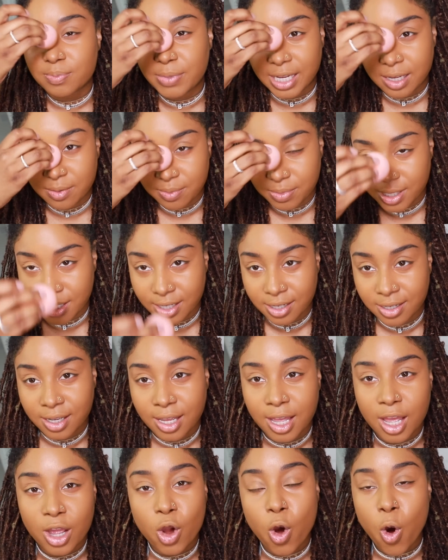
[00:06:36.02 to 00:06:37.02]
baby,
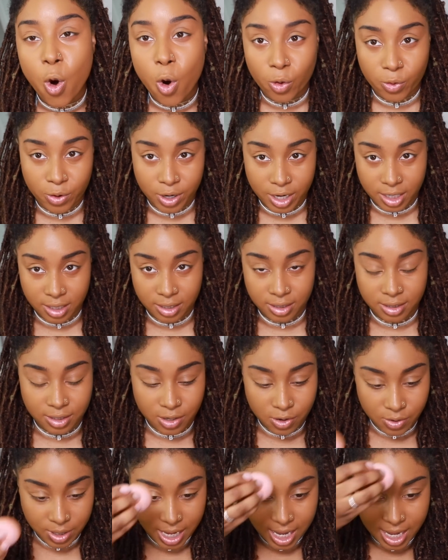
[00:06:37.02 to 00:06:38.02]
Corey.
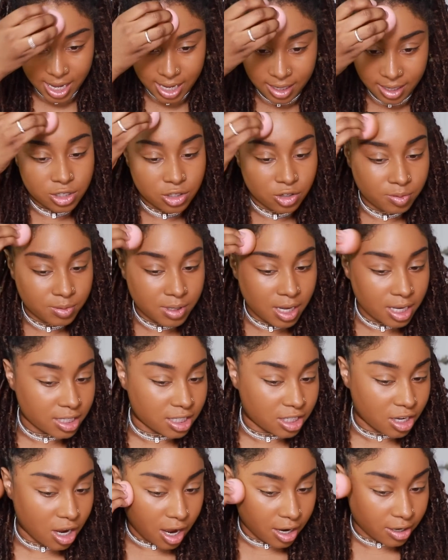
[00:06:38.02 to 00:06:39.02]
Okay, Snoop Dogg's
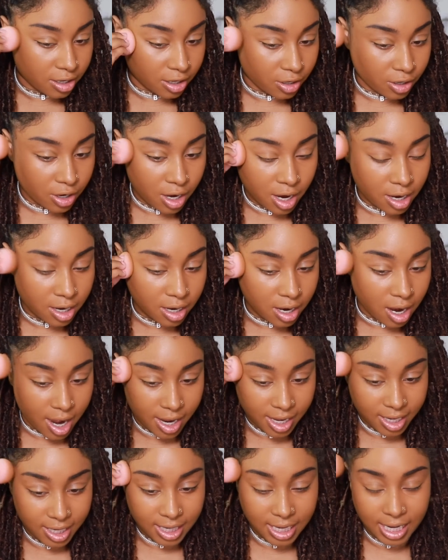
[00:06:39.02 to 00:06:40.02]
daughter
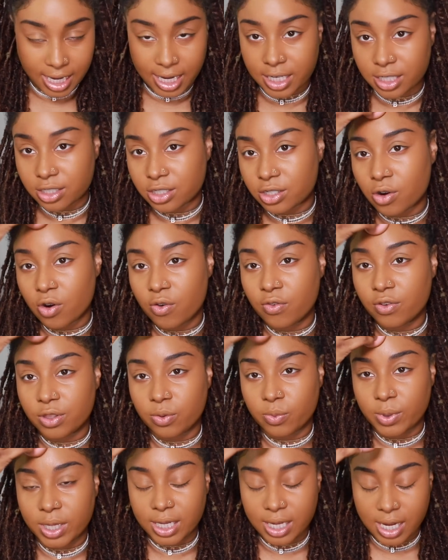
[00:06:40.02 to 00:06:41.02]
got engaged over
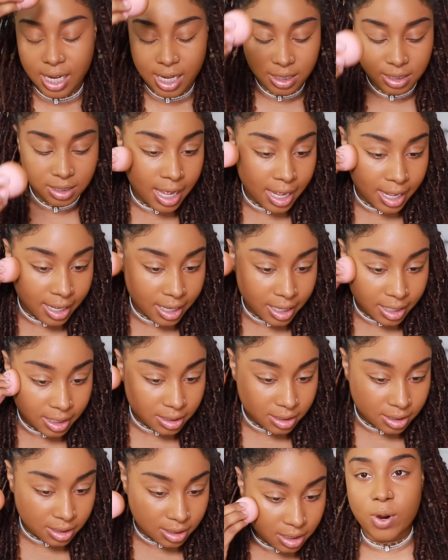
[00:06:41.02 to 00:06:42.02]
the weekend.
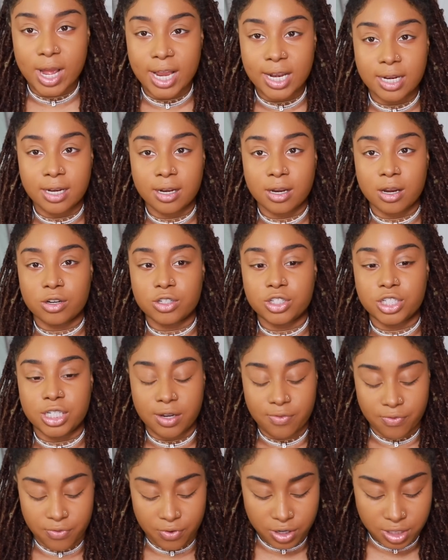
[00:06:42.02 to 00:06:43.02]
And when
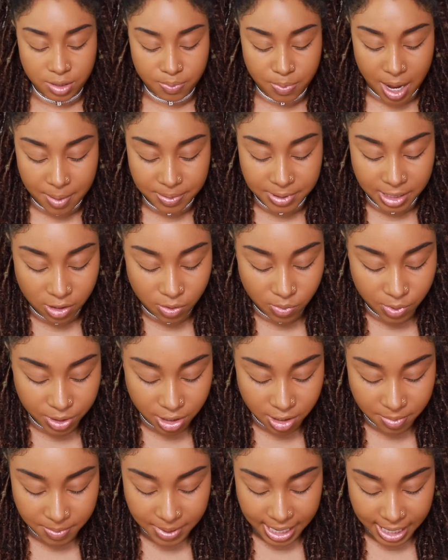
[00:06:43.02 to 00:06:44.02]
she first popped out with
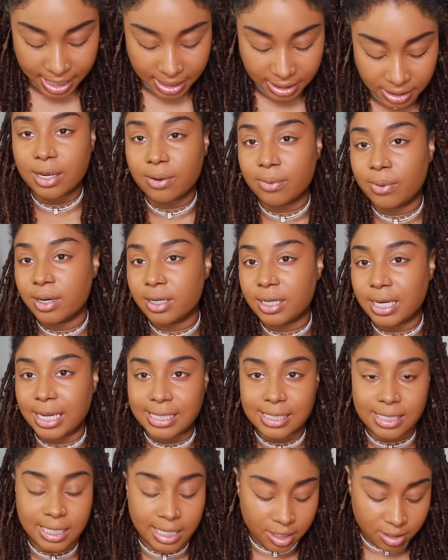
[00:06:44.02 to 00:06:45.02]
her man, there were
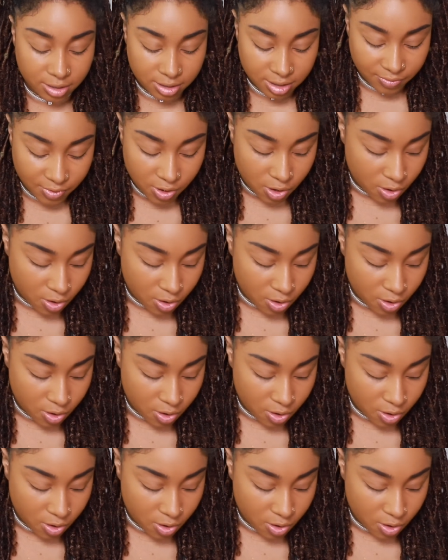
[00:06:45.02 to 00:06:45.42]
naysayers, of